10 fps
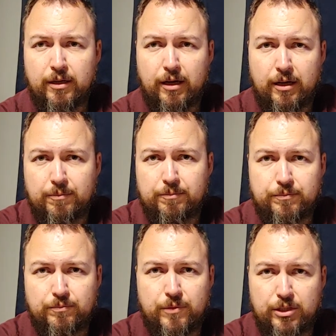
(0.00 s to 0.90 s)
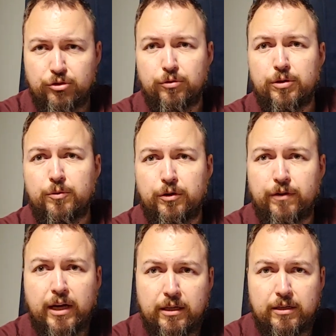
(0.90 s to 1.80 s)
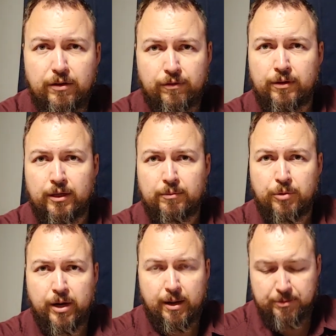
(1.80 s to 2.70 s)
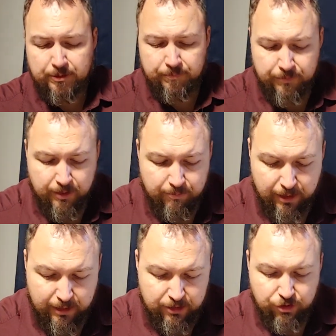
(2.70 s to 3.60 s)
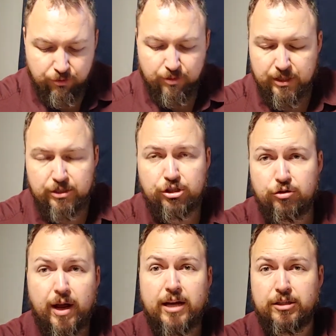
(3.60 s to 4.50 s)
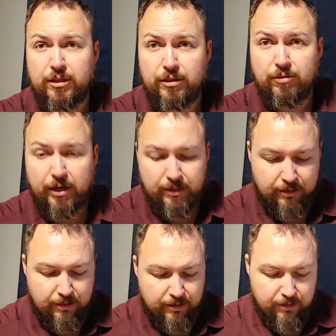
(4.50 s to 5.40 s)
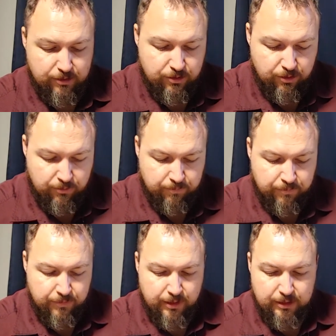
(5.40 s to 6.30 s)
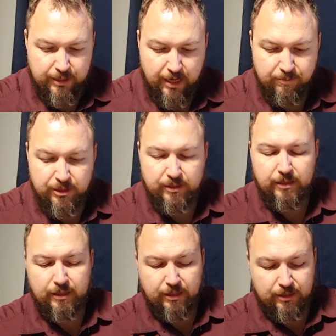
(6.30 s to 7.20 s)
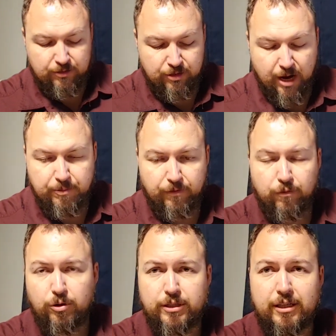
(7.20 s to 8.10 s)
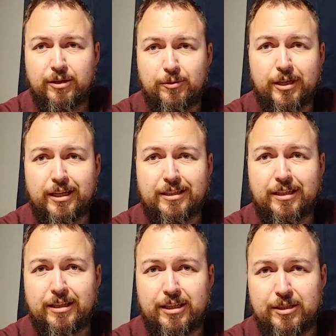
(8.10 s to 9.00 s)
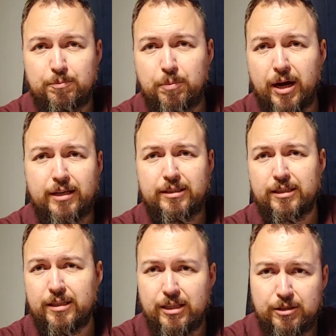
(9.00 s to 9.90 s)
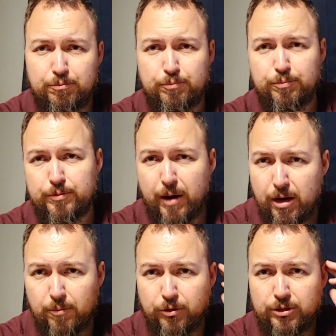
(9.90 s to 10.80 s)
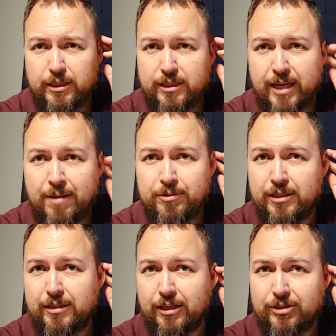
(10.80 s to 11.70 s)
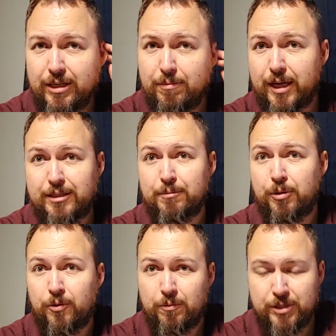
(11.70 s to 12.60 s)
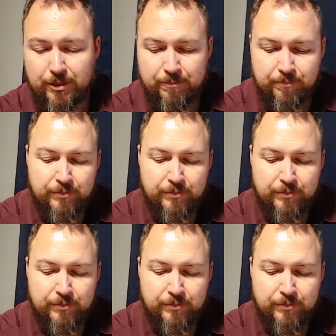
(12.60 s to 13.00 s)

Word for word: um, the story would have ended differently, perhaps. But his story is a tragedy, right? So Samson, in the chapter 14, we get to these puns and these parables that Samson tells. He makes the poems here.